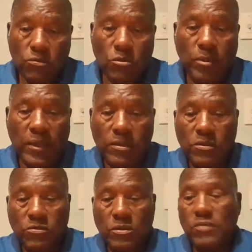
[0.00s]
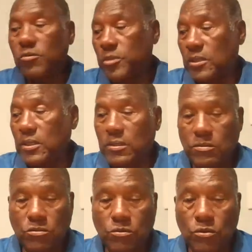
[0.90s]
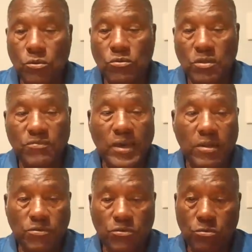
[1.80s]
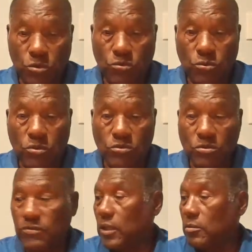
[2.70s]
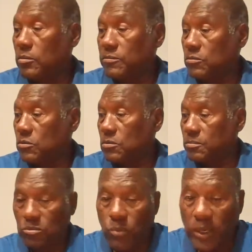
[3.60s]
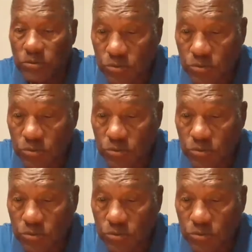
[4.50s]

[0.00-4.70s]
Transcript: So black kids couldn't even begin to use the advantages and resources available to white